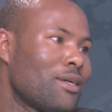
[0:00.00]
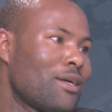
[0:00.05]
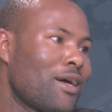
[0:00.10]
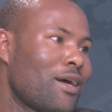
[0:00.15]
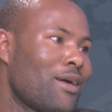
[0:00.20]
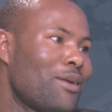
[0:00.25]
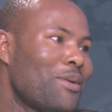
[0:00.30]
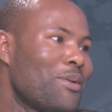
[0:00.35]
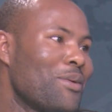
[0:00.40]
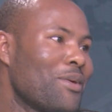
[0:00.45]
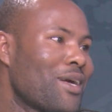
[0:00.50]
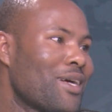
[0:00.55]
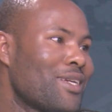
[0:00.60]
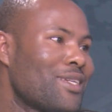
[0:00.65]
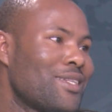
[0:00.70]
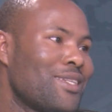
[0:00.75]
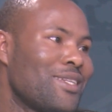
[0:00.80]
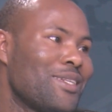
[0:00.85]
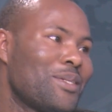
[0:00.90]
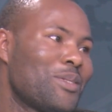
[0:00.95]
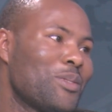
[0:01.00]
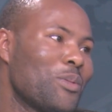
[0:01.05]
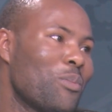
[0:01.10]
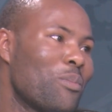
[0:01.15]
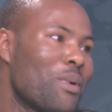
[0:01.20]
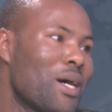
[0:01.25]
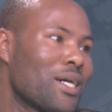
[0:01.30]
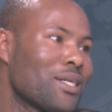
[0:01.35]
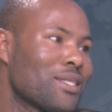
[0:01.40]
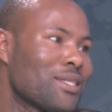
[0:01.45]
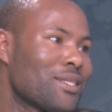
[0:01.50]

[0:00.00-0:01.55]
I'll look at the two banks.